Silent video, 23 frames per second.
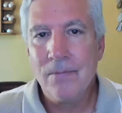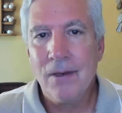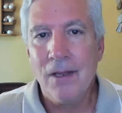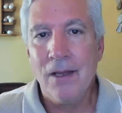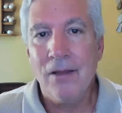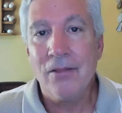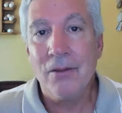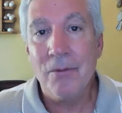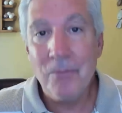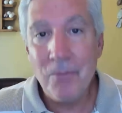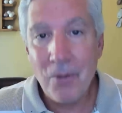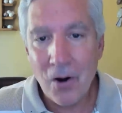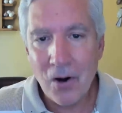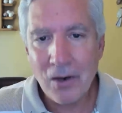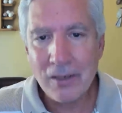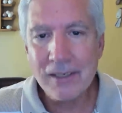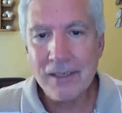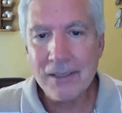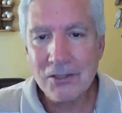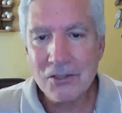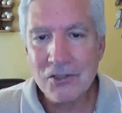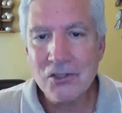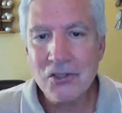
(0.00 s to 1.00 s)
The
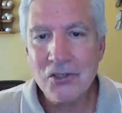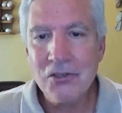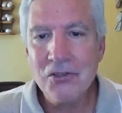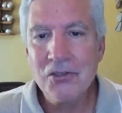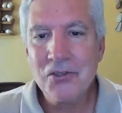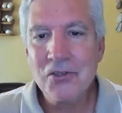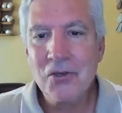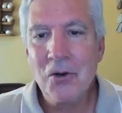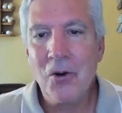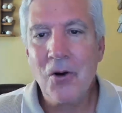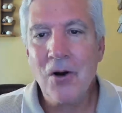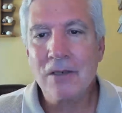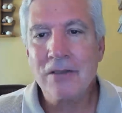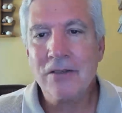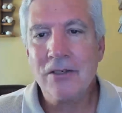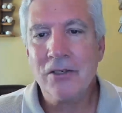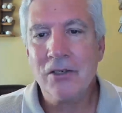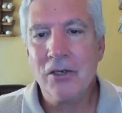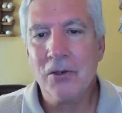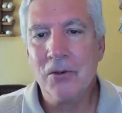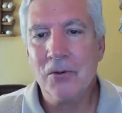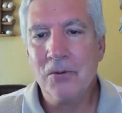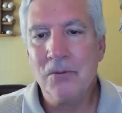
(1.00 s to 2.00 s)
market should talk to
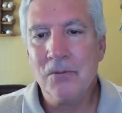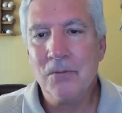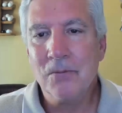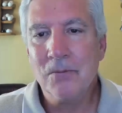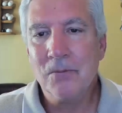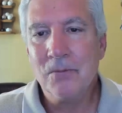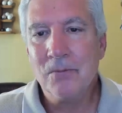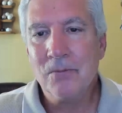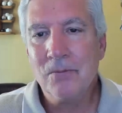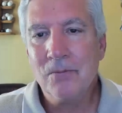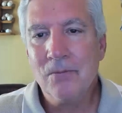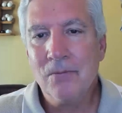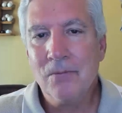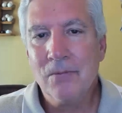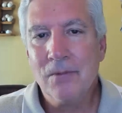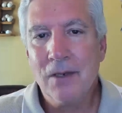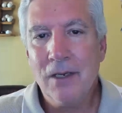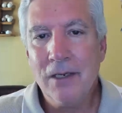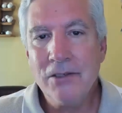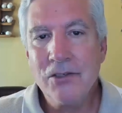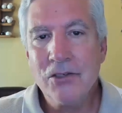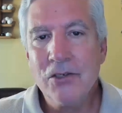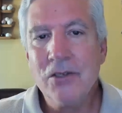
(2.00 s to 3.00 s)
you.
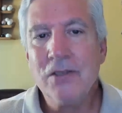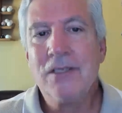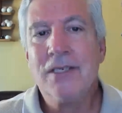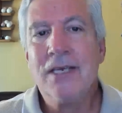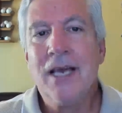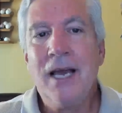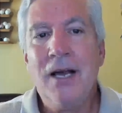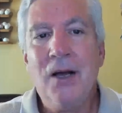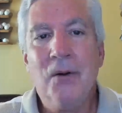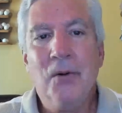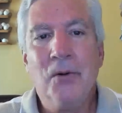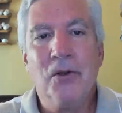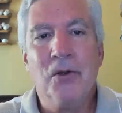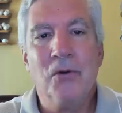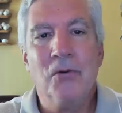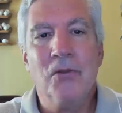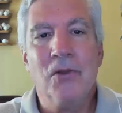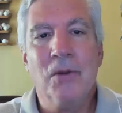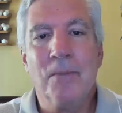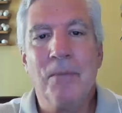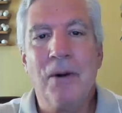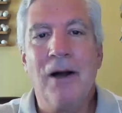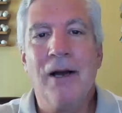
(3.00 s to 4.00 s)
It should tell you
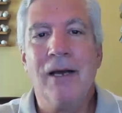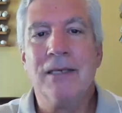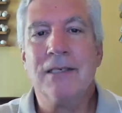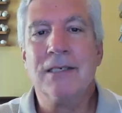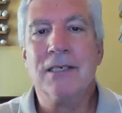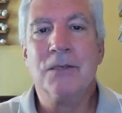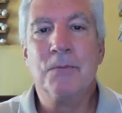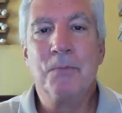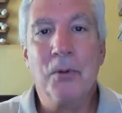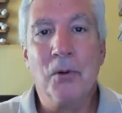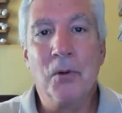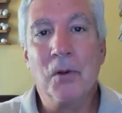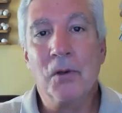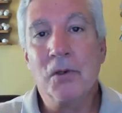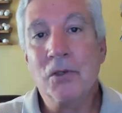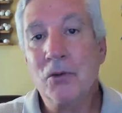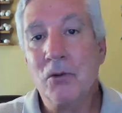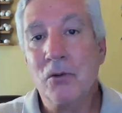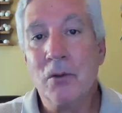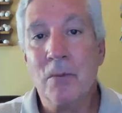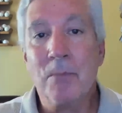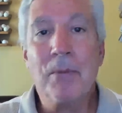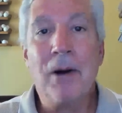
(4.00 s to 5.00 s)
the bias is bullish or
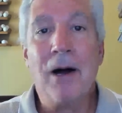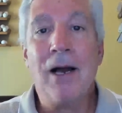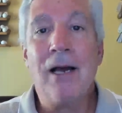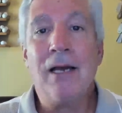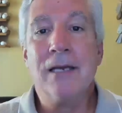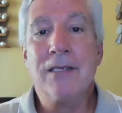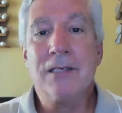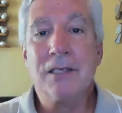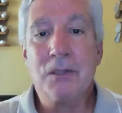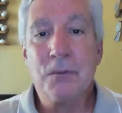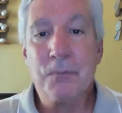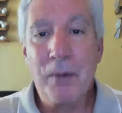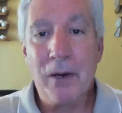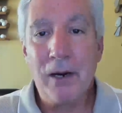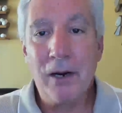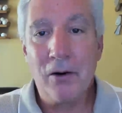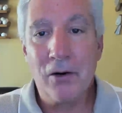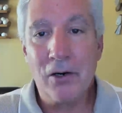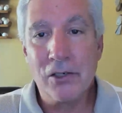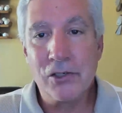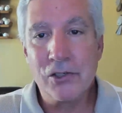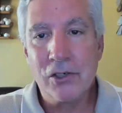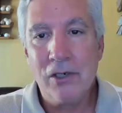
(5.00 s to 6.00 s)
the bias is
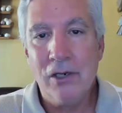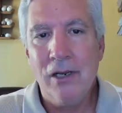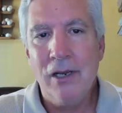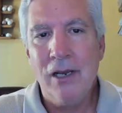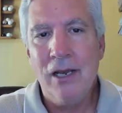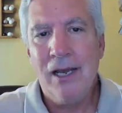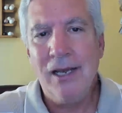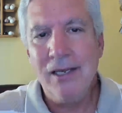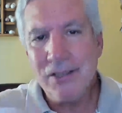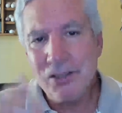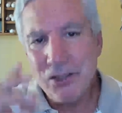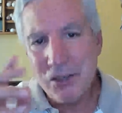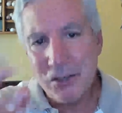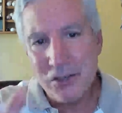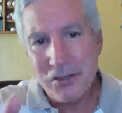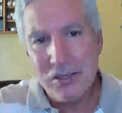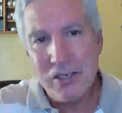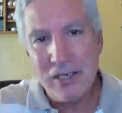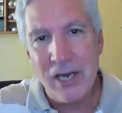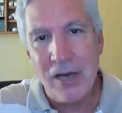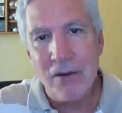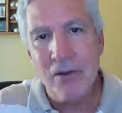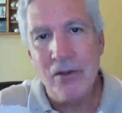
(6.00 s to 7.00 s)
bearish. It should
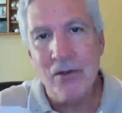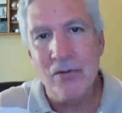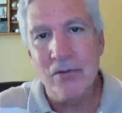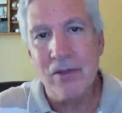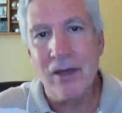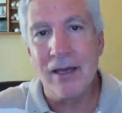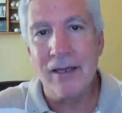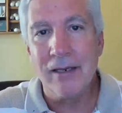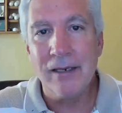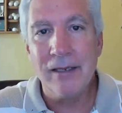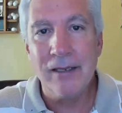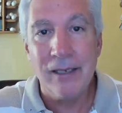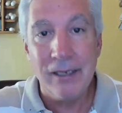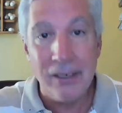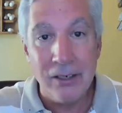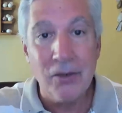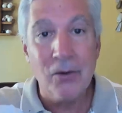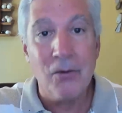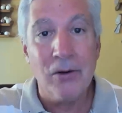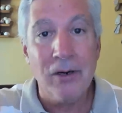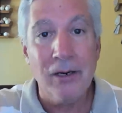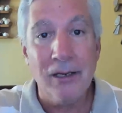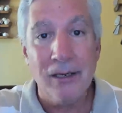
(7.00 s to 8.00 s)
tell you that
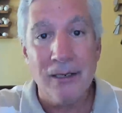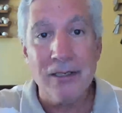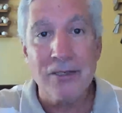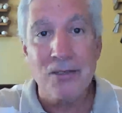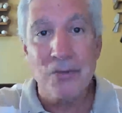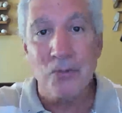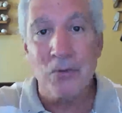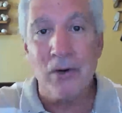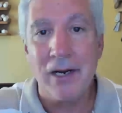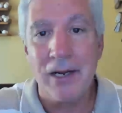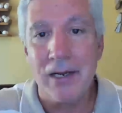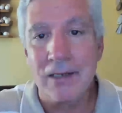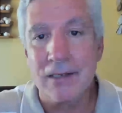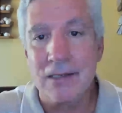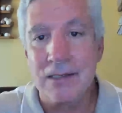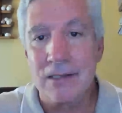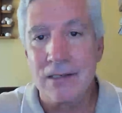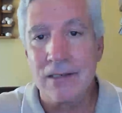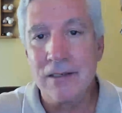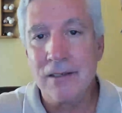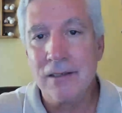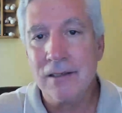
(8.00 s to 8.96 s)
here is risk.